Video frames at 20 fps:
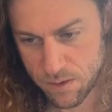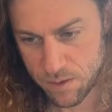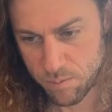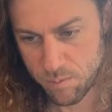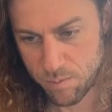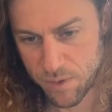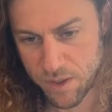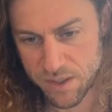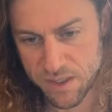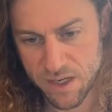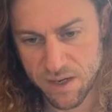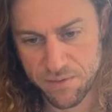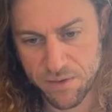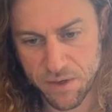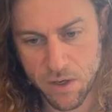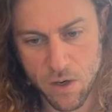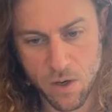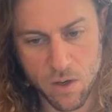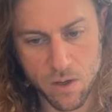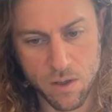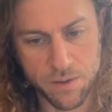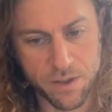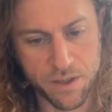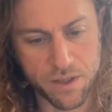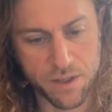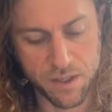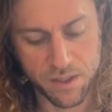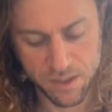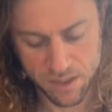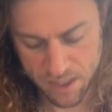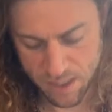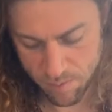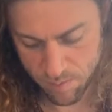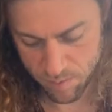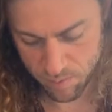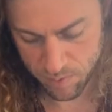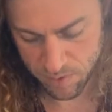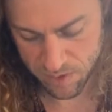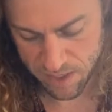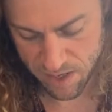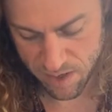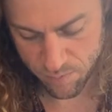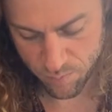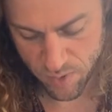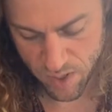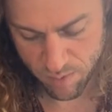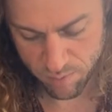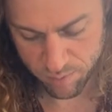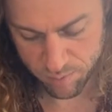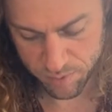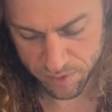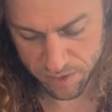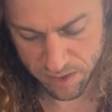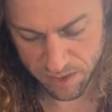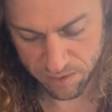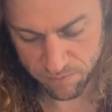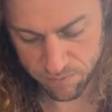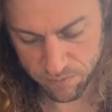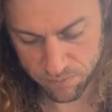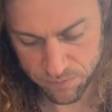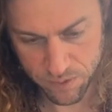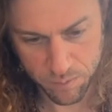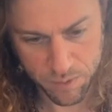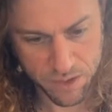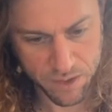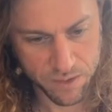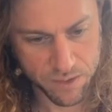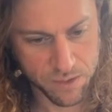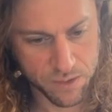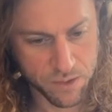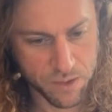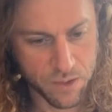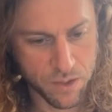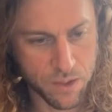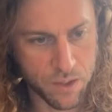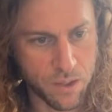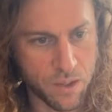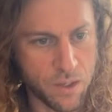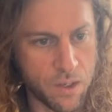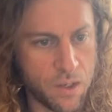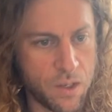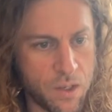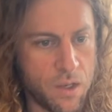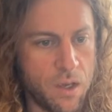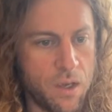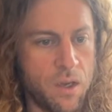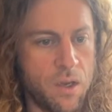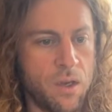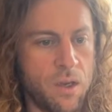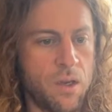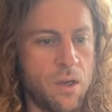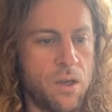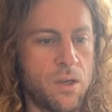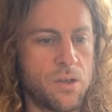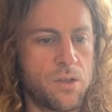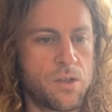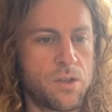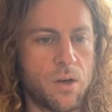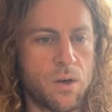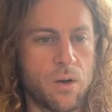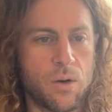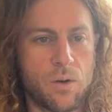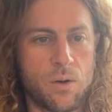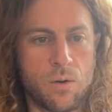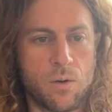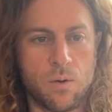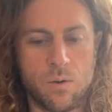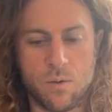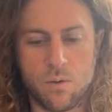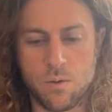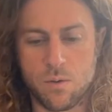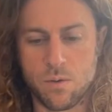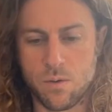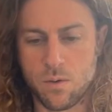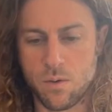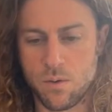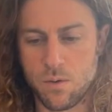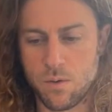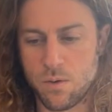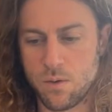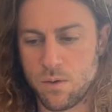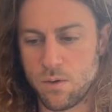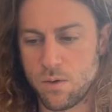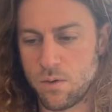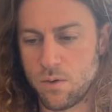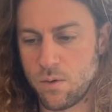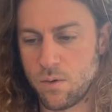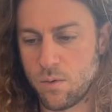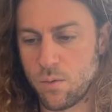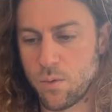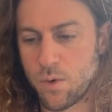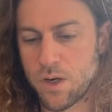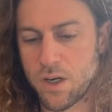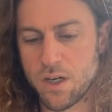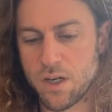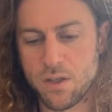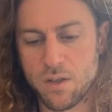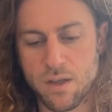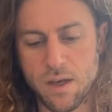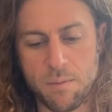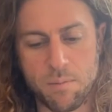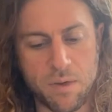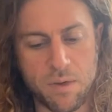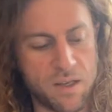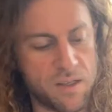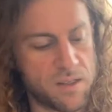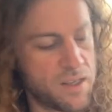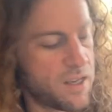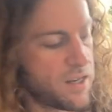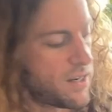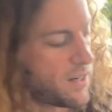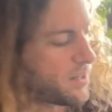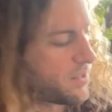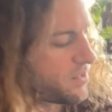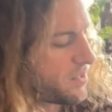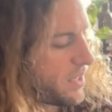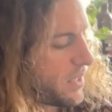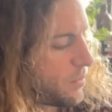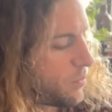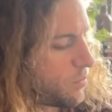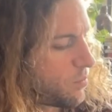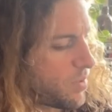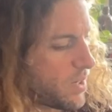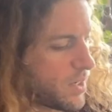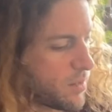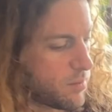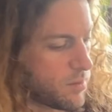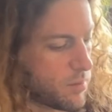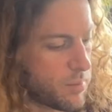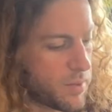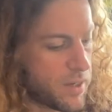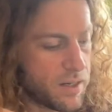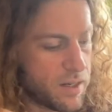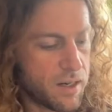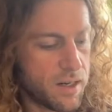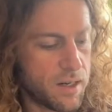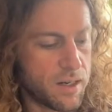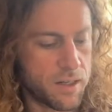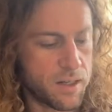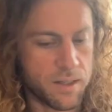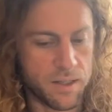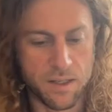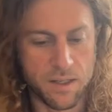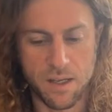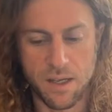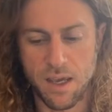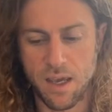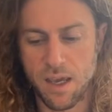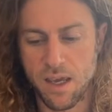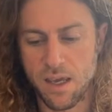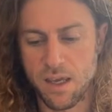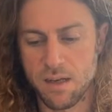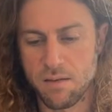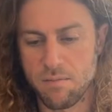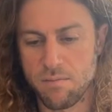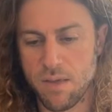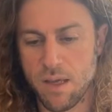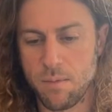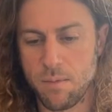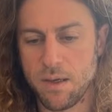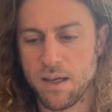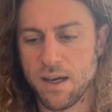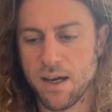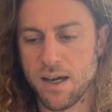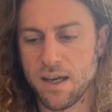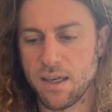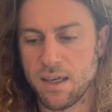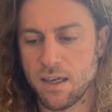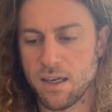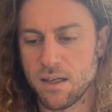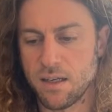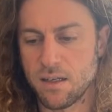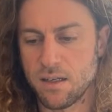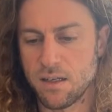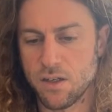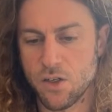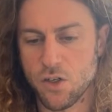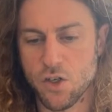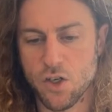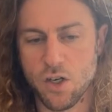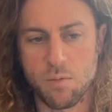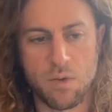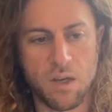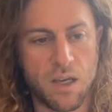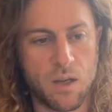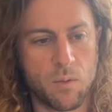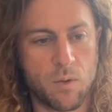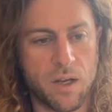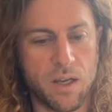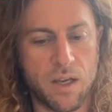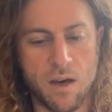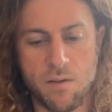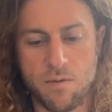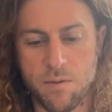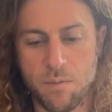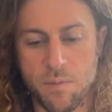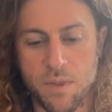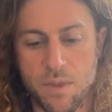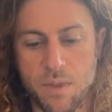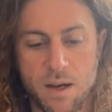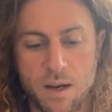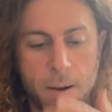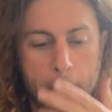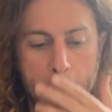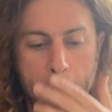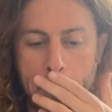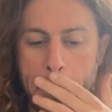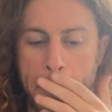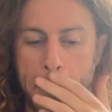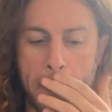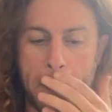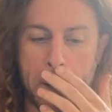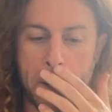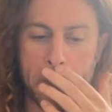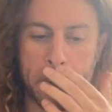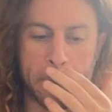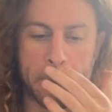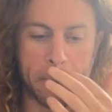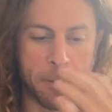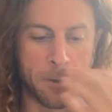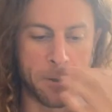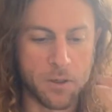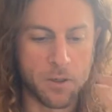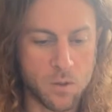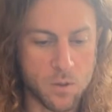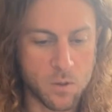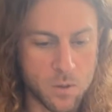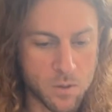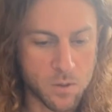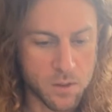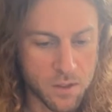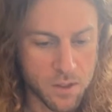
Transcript: because I have a call that needs to come up in now probably like 50 minutes. So we're gonna do that because getting outside would probably be better, and maybe I can stream again when I go from there. But yeah, so we're gonna do